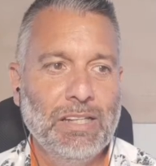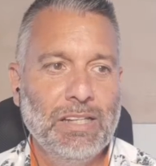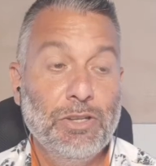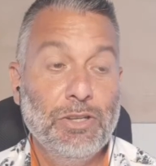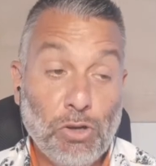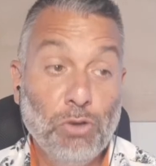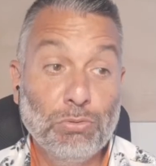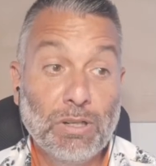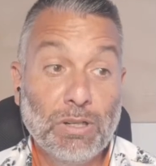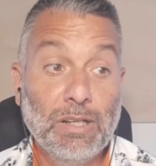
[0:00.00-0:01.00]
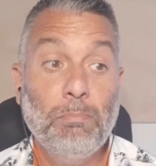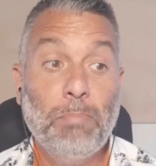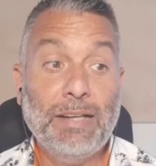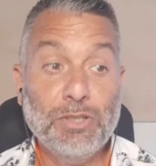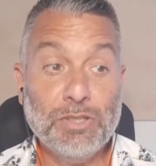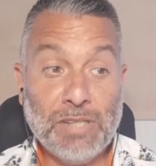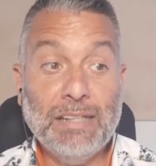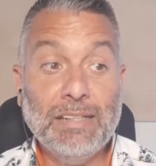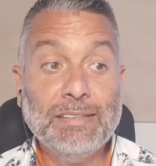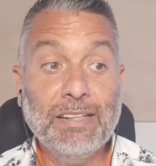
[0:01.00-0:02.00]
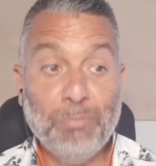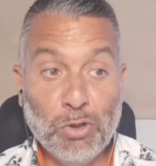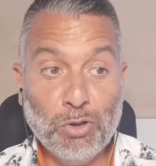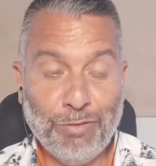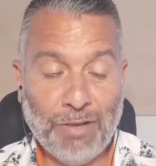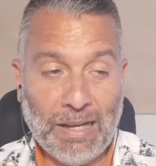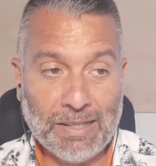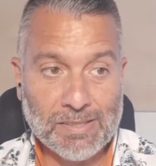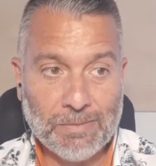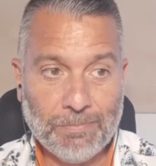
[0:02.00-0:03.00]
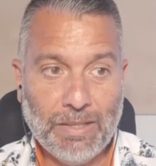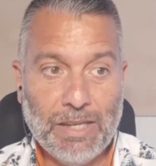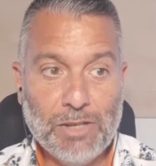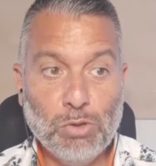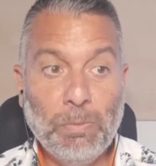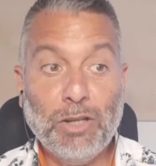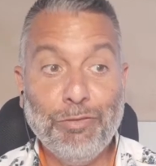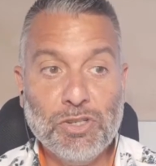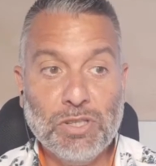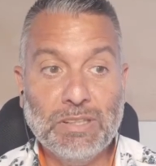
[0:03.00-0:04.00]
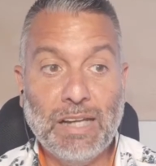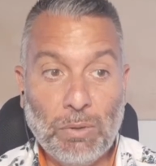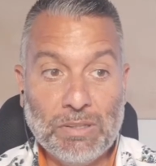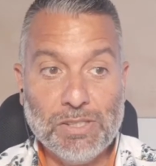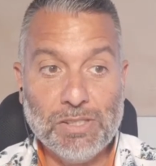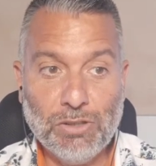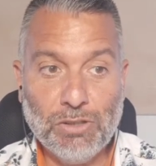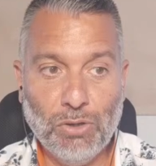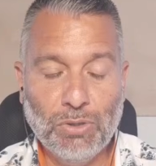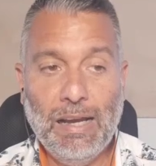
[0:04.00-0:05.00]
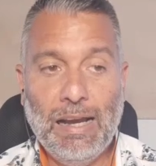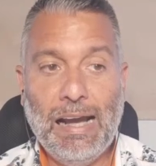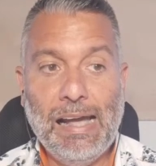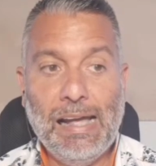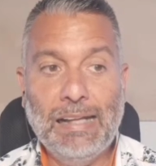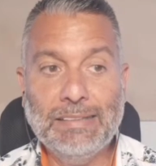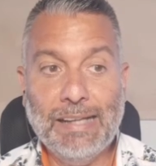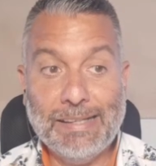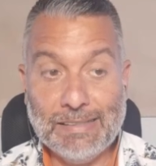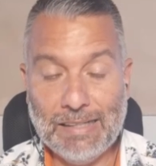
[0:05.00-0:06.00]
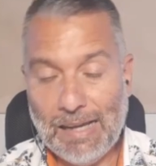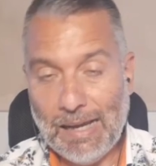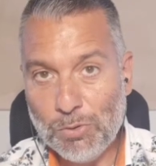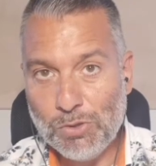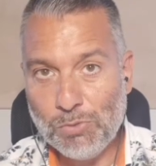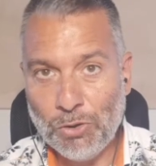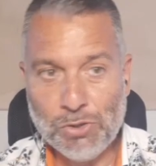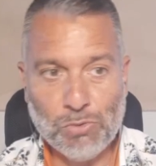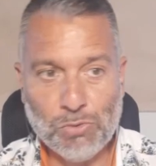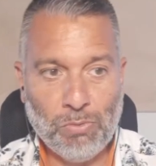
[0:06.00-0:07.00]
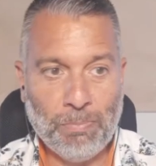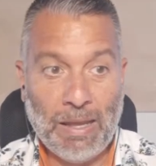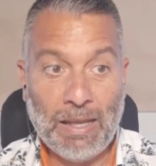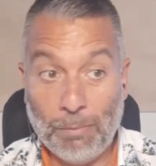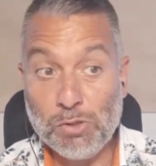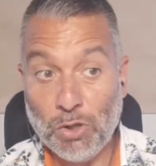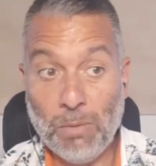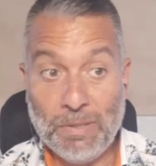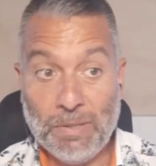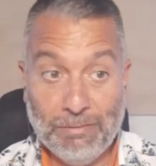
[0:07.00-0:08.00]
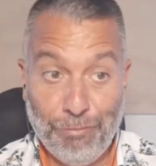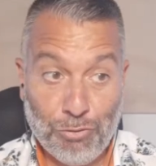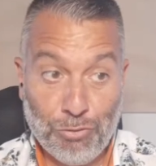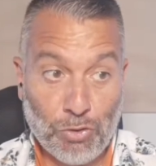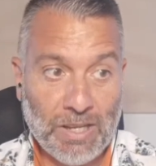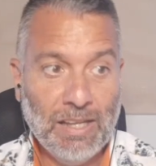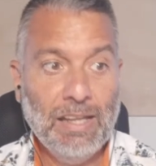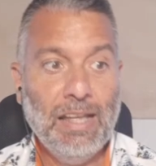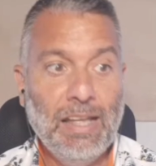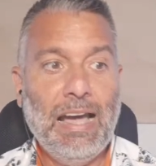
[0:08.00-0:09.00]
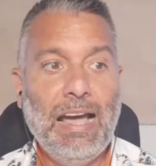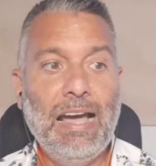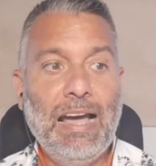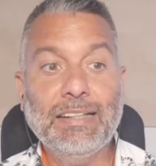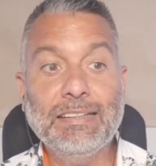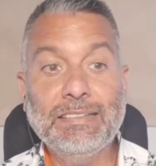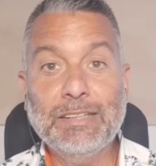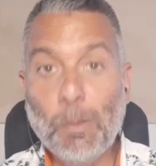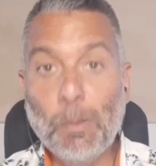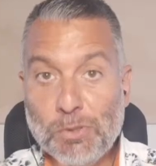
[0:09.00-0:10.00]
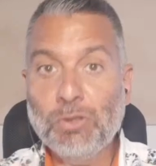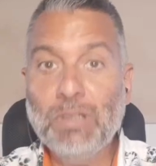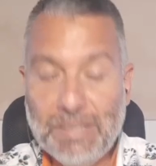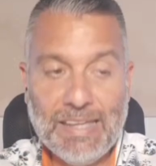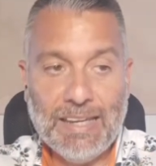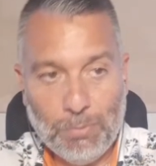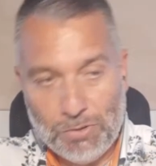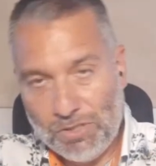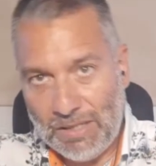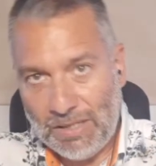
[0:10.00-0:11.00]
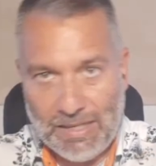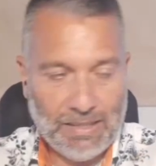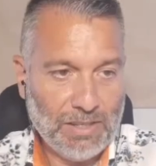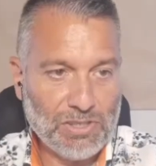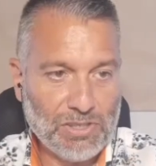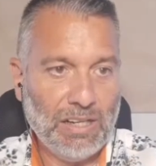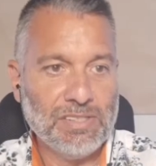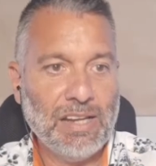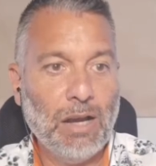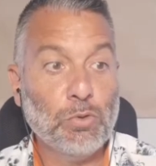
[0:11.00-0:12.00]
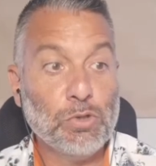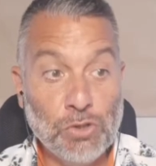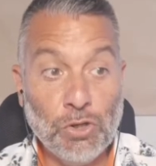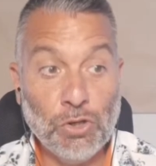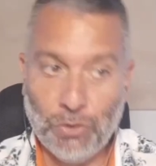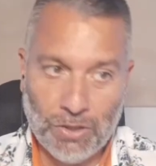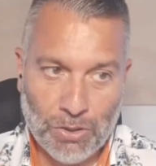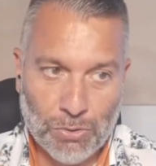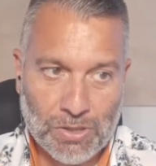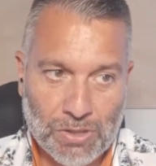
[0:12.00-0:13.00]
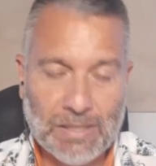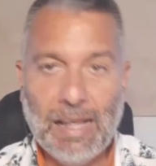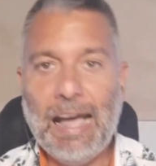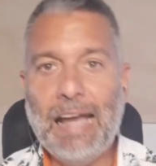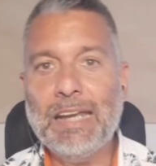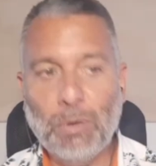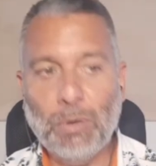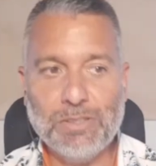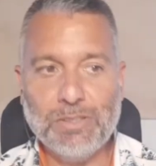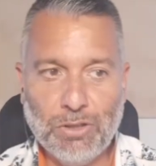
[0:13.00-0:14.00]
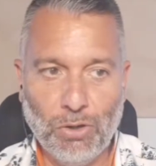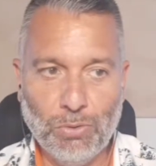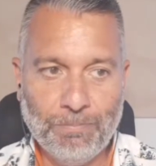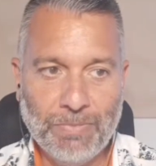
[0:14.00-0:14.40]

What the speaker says: So by sending the burofax is to make official that I wanted to go and that I was going to be free, and the optional year, which is the year that starts now, was not going to use it, and he wanted to go.